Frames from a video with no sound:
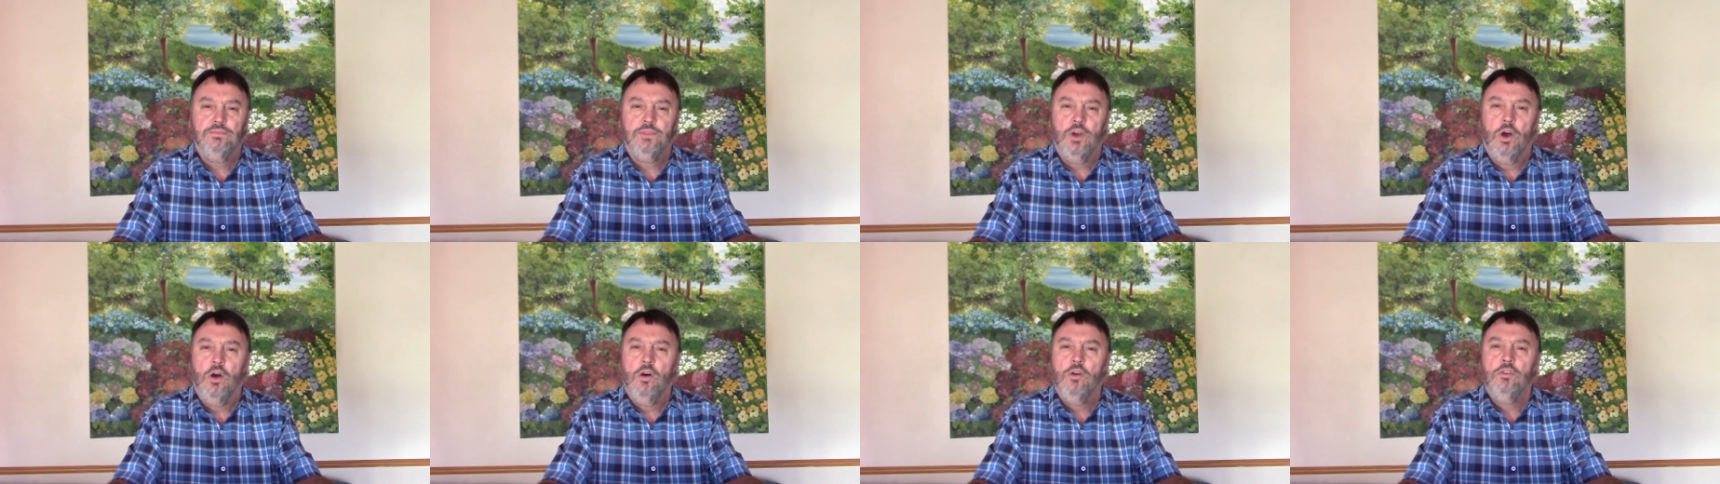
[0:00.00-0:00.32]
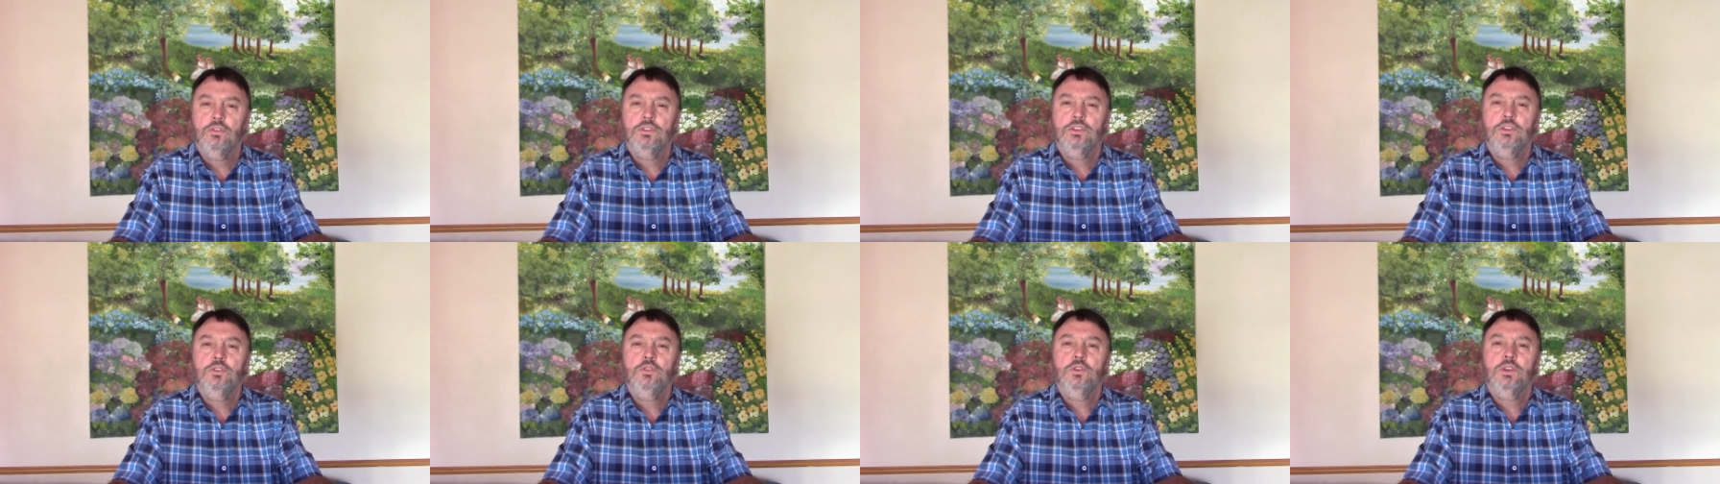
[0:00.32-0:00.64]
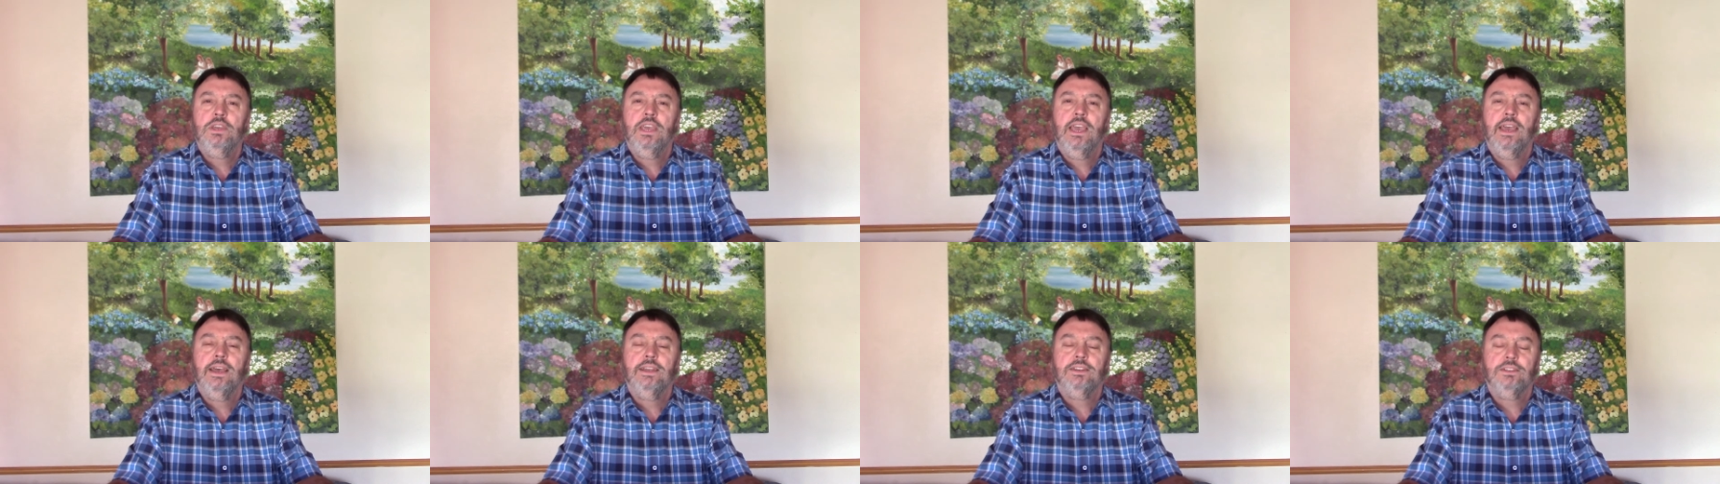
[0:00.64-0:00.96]
The older
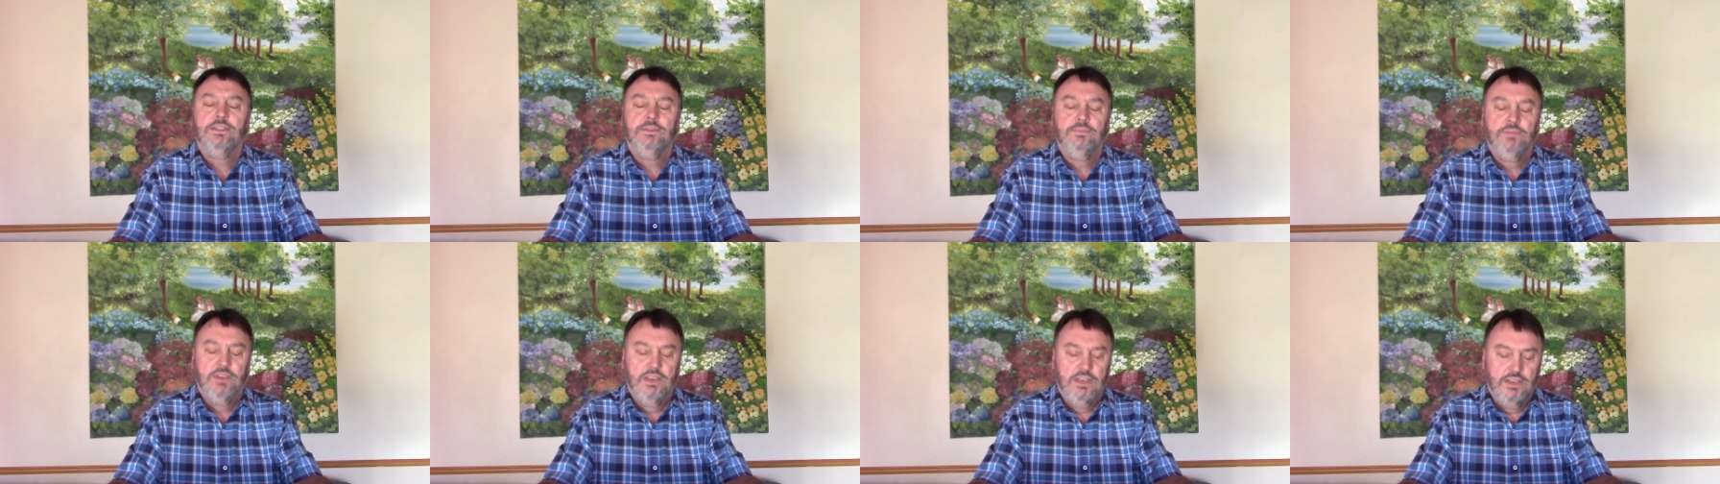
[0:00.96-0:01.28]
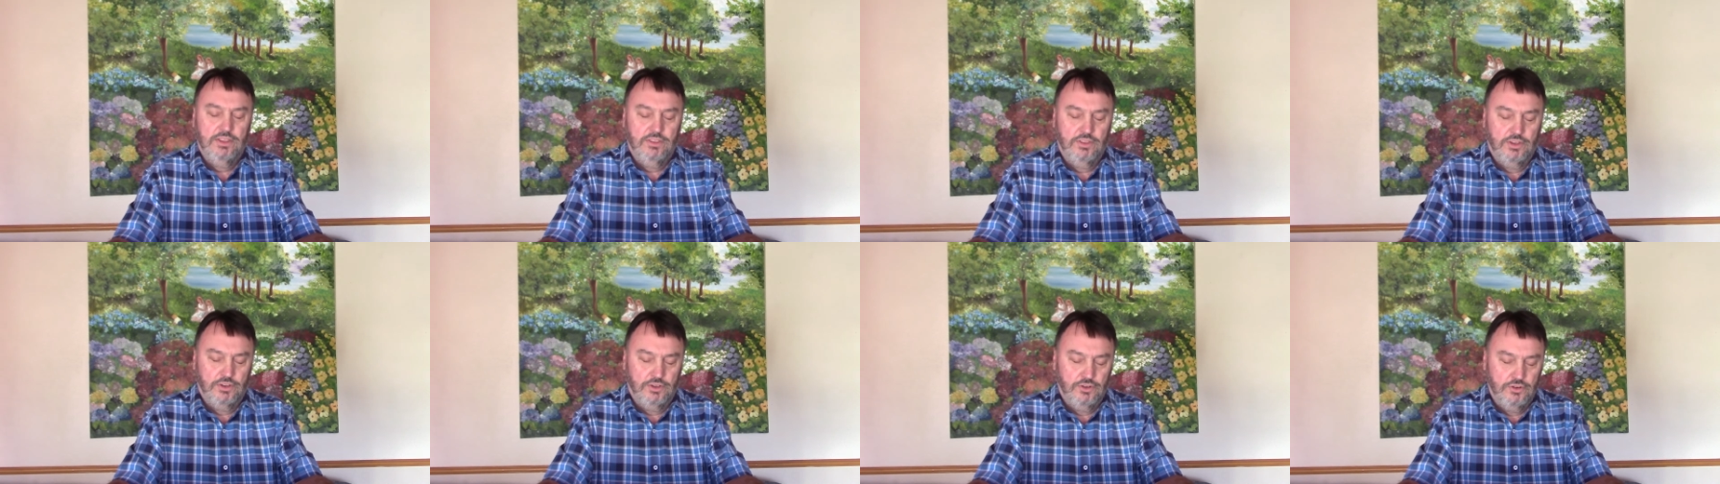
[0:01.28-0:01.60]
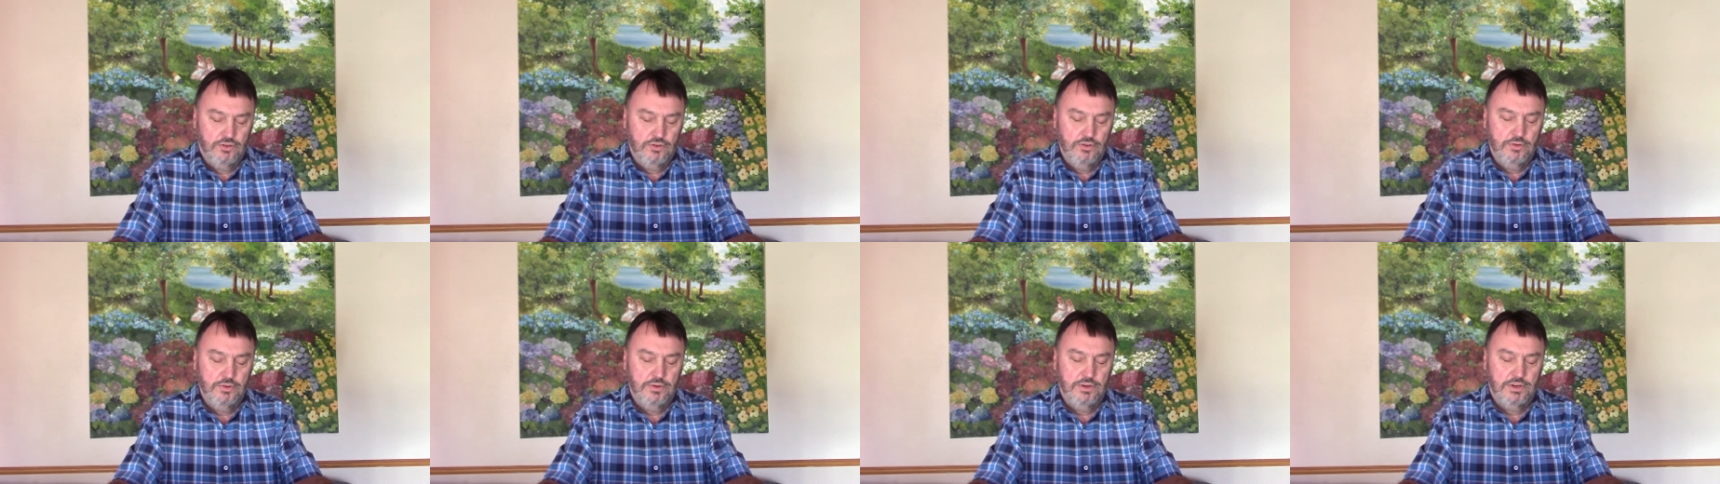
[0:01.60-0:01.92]
you get, the
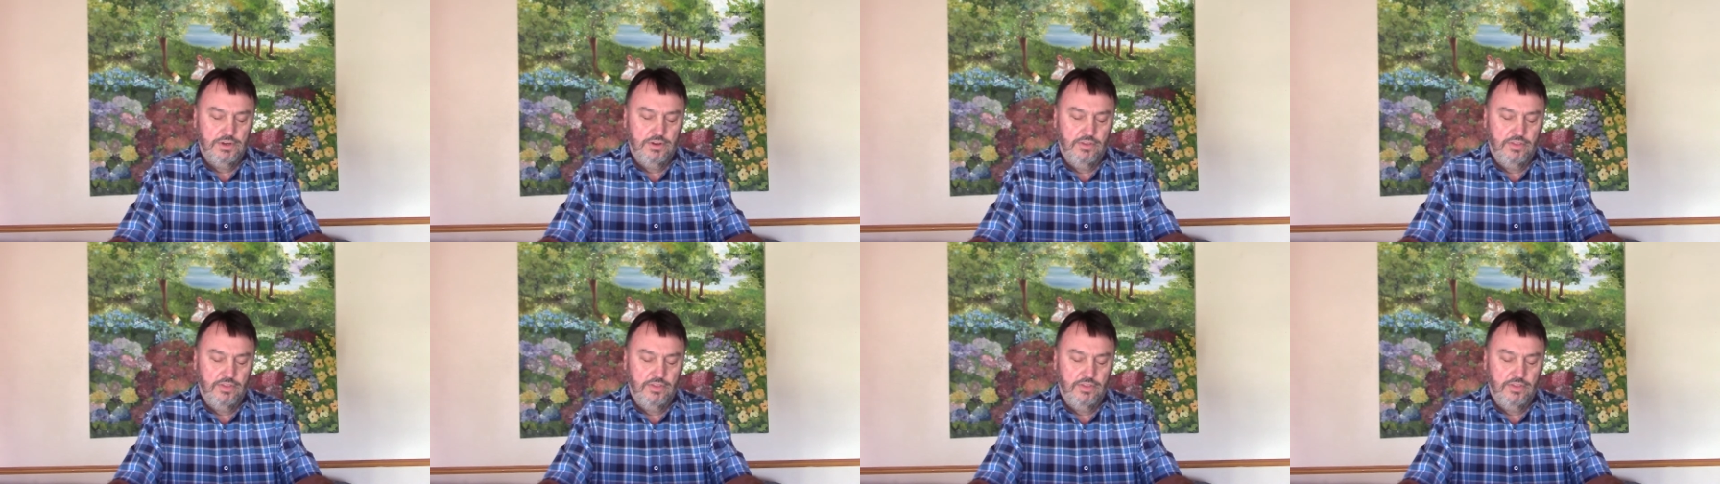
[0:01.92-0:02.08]
truer